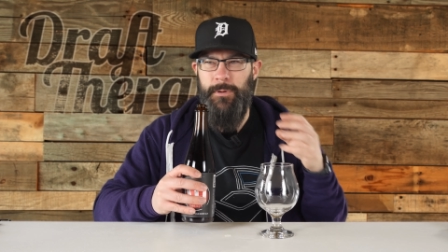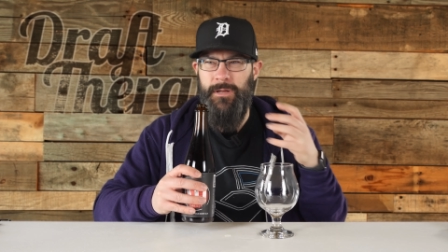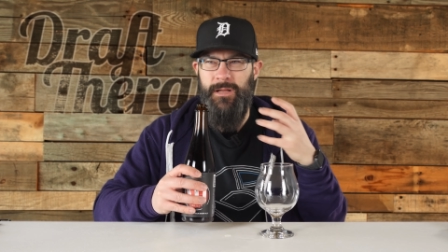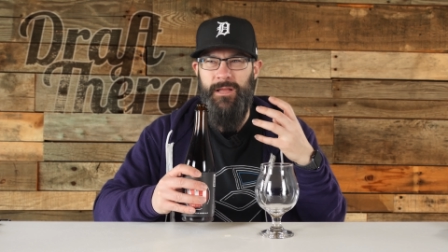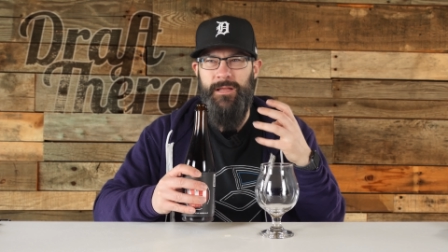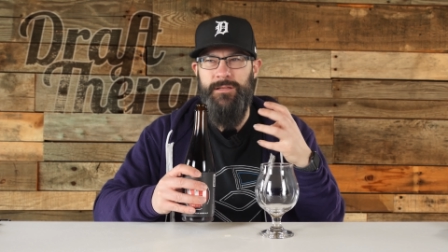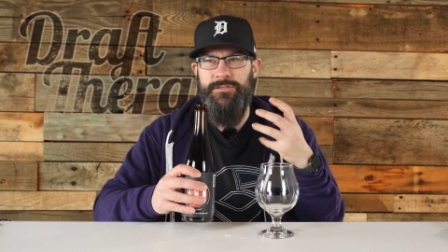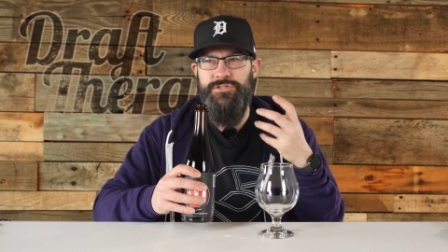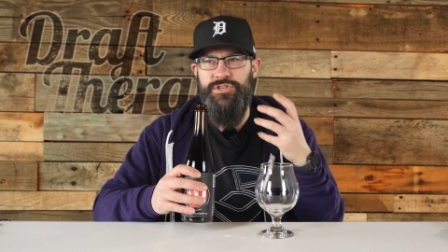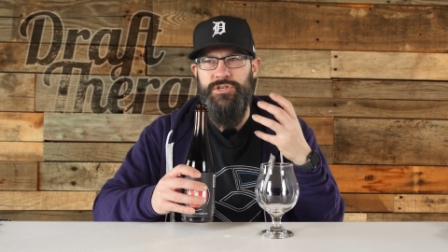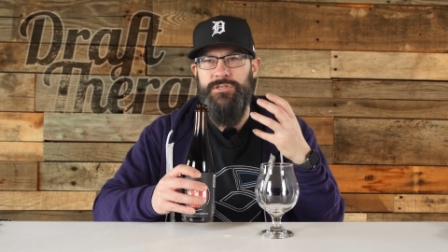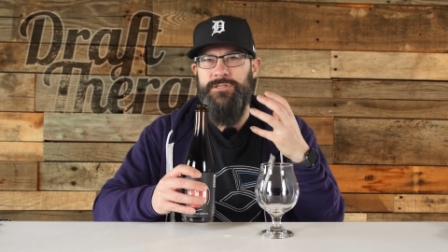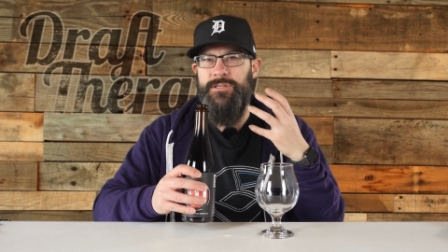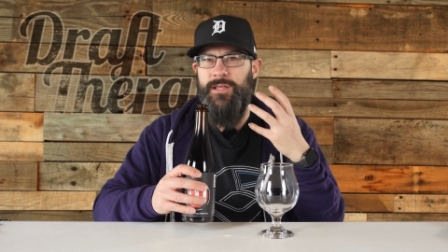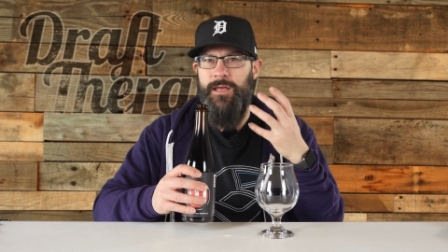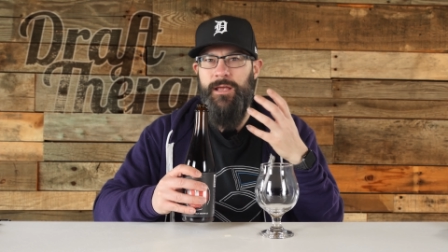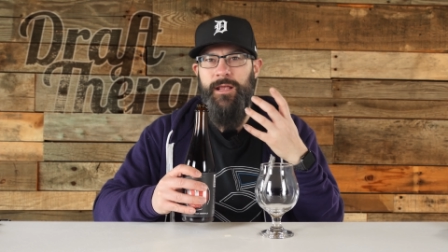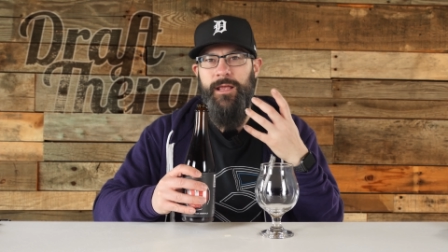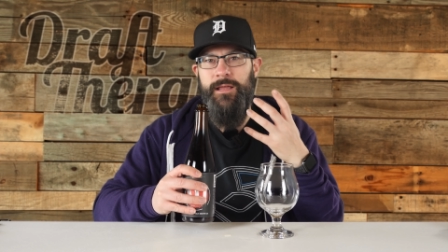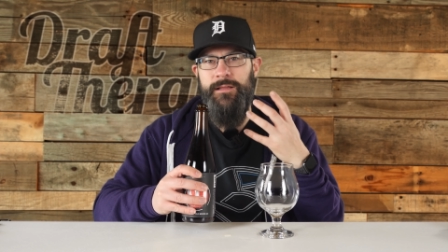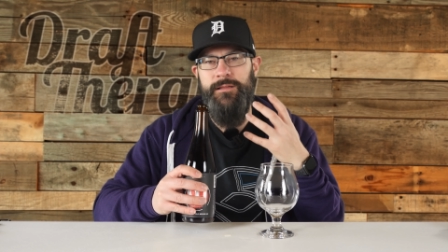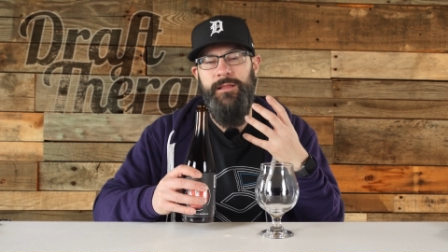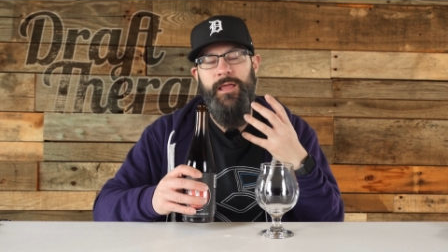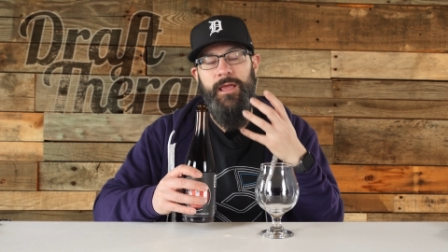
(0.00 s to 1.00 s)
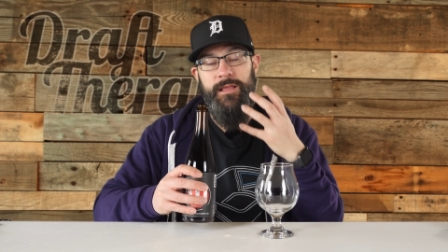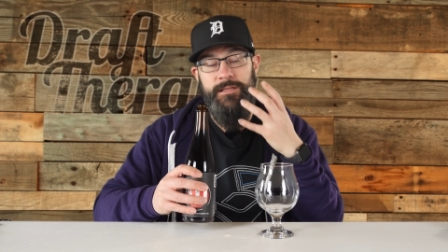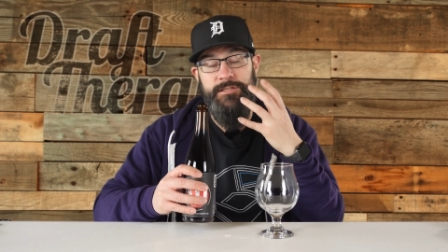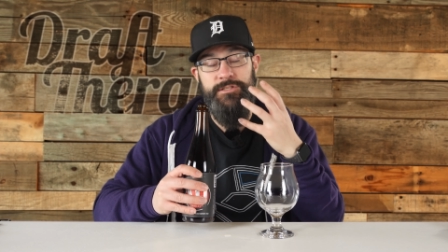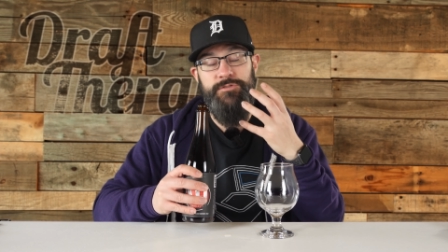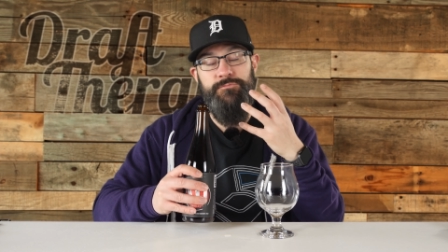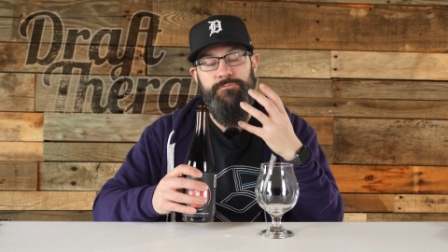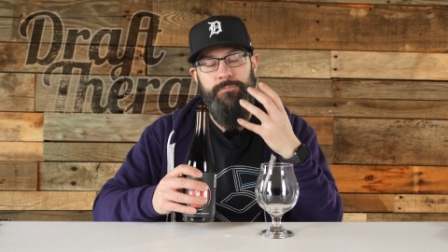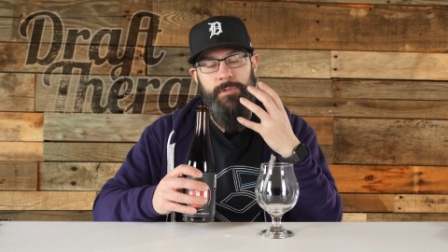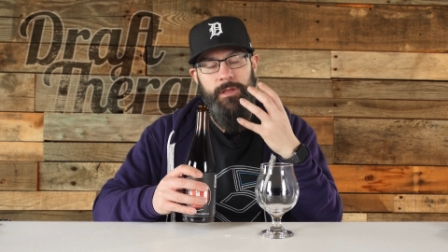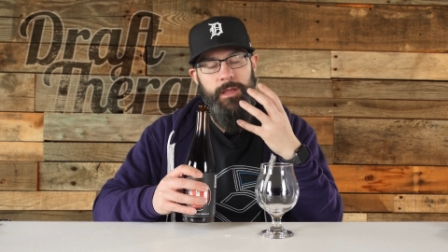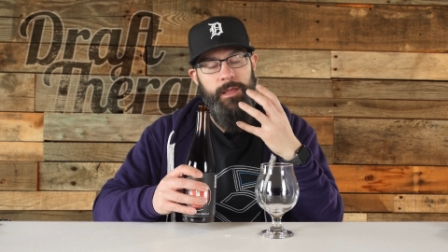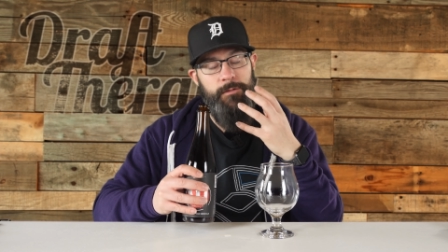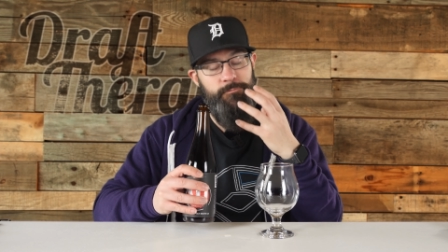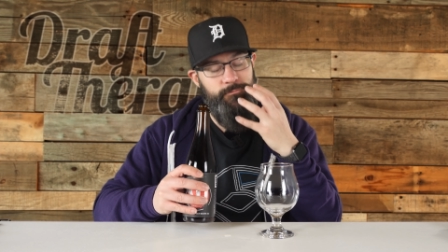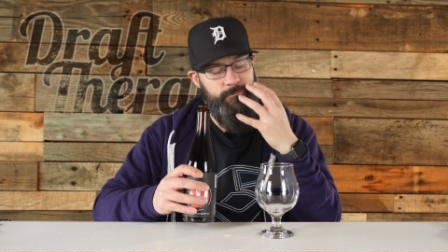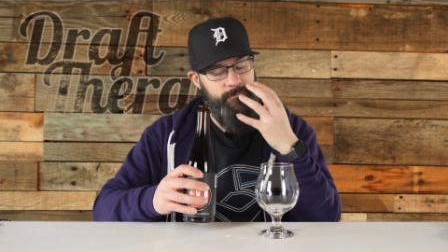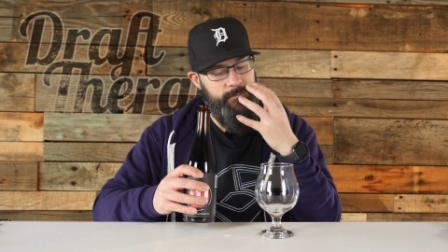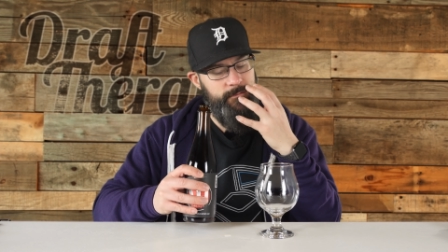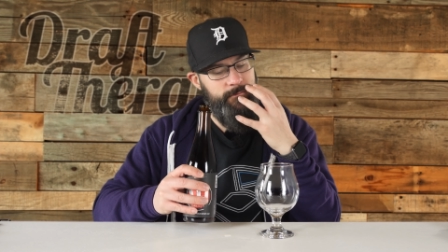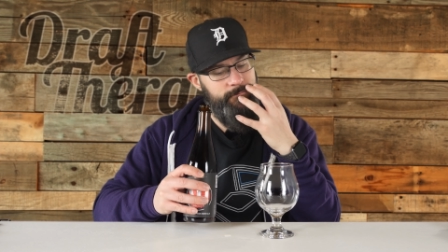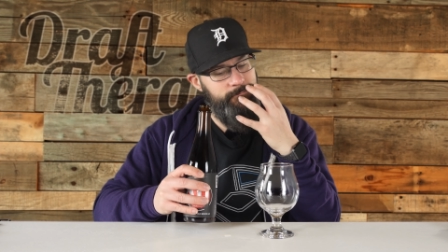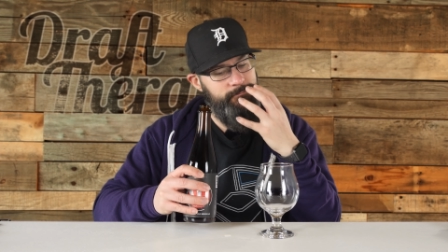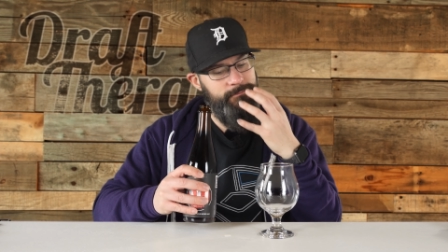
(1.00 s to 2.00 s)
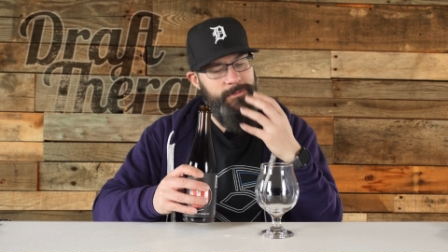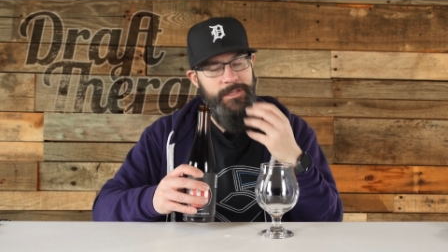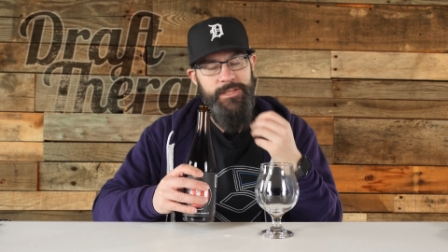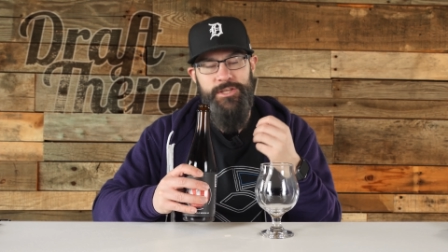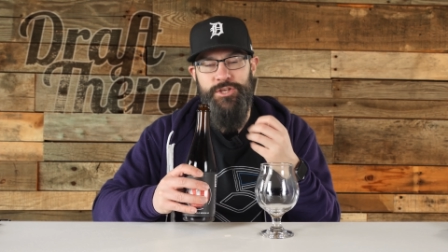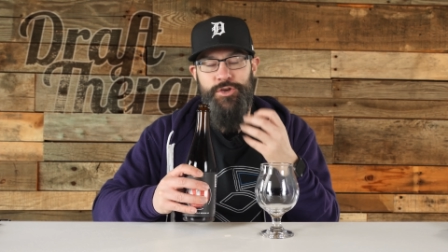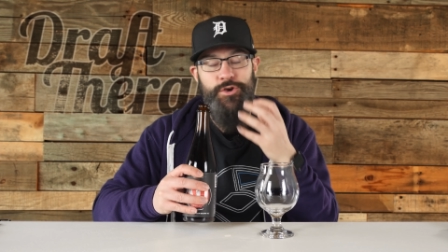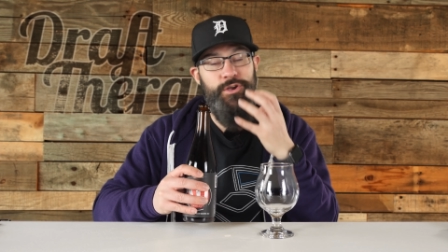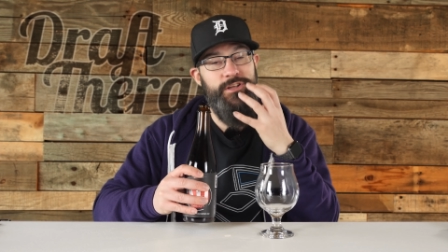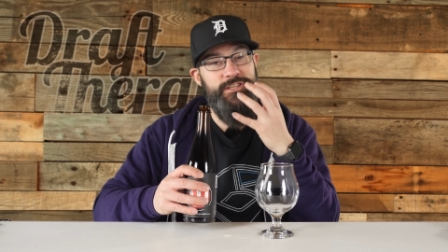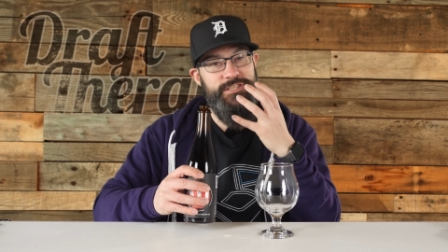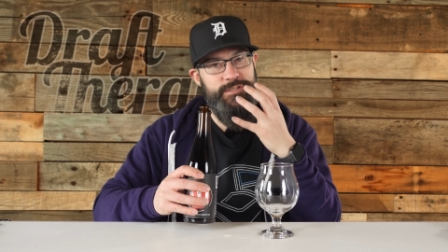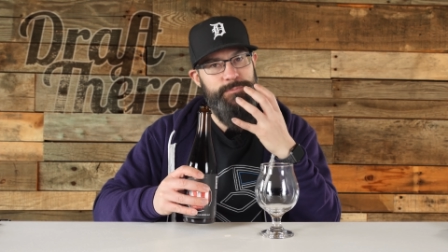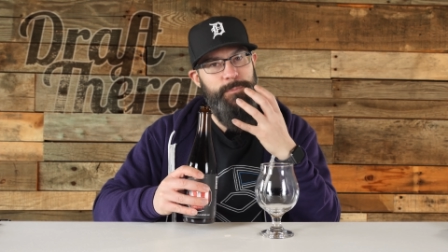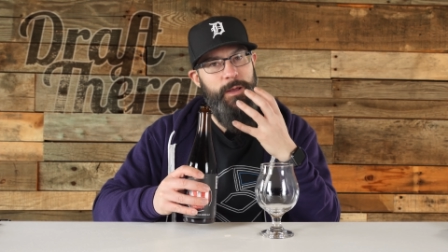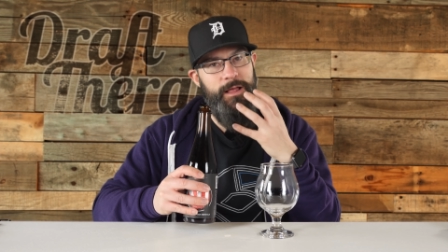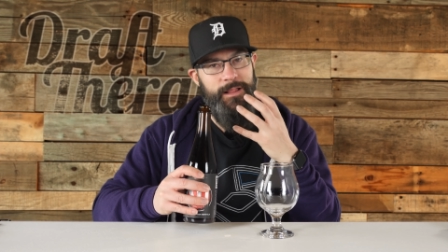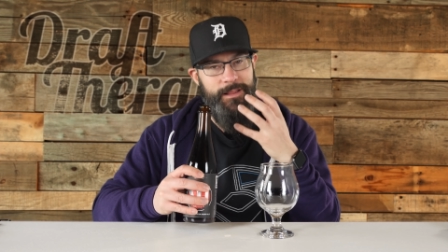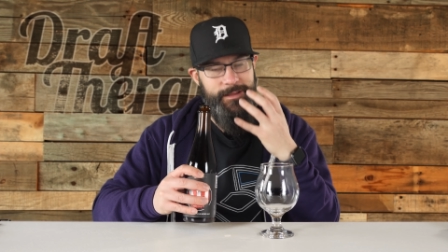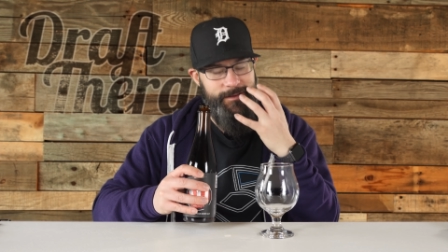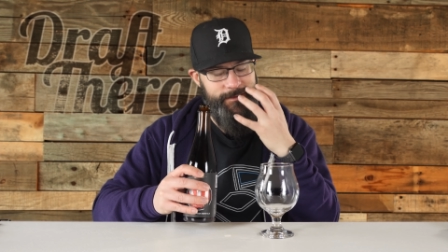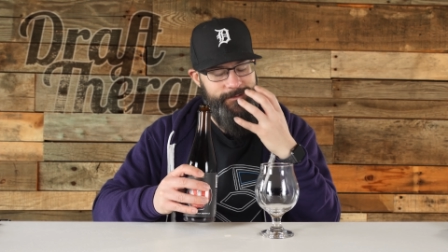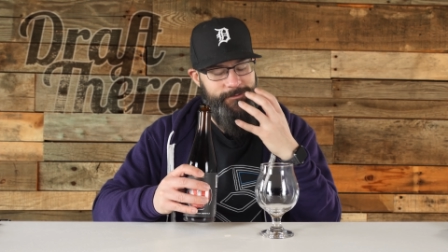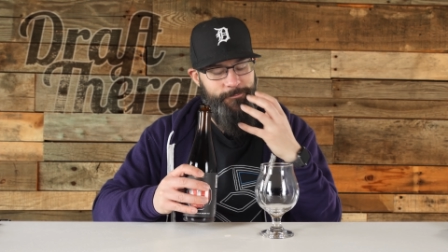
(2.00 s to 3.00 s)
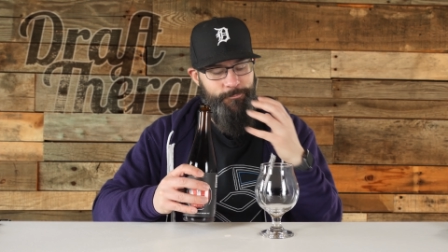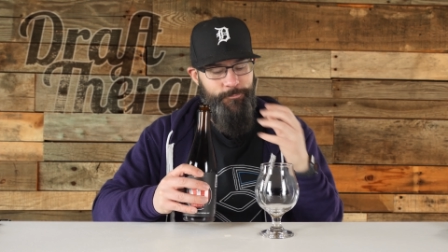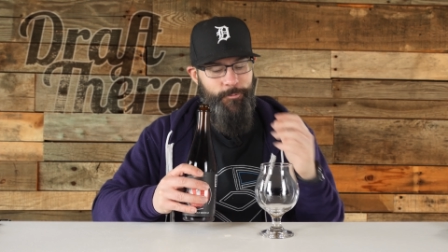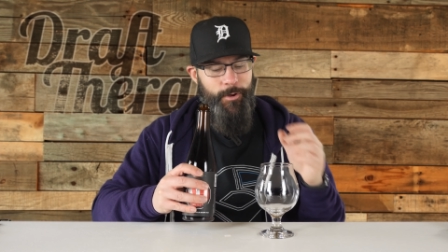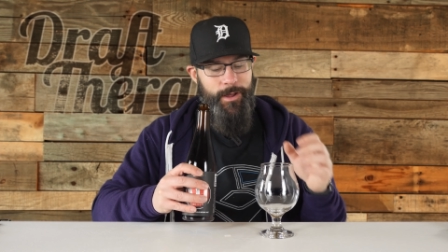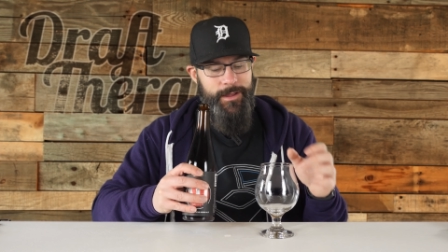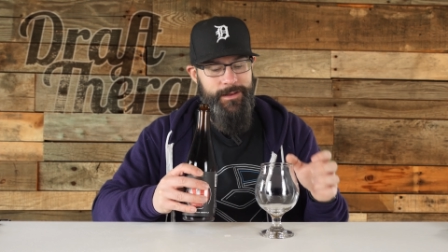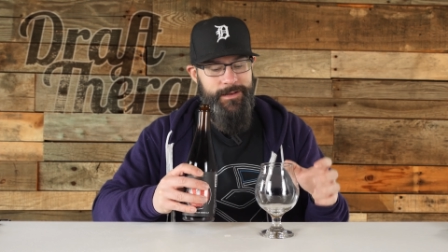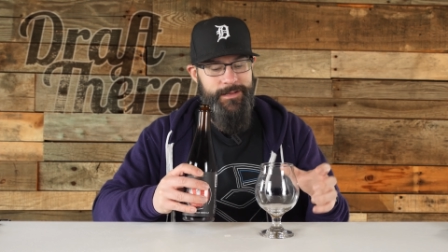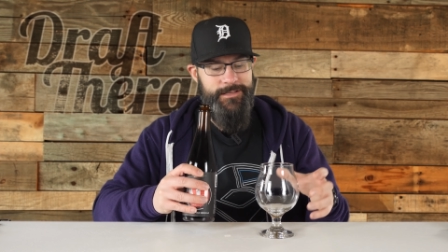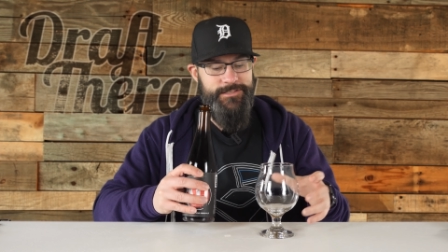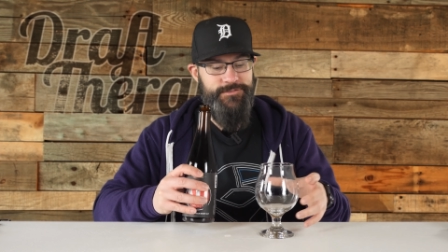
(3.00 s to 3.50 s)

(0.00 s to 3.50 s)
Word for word: but it just like it it it you can smell it, right?